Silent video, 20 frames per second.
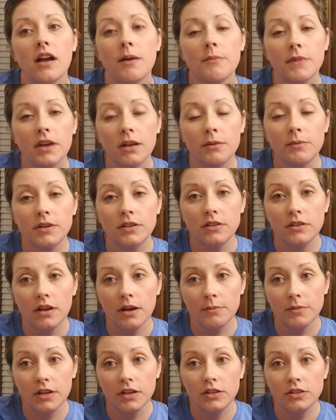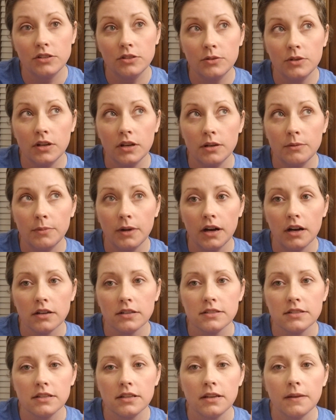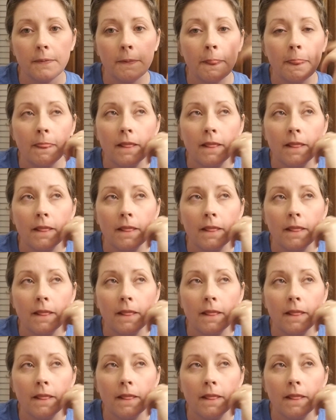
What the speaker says: I'm gonna do an unboxing,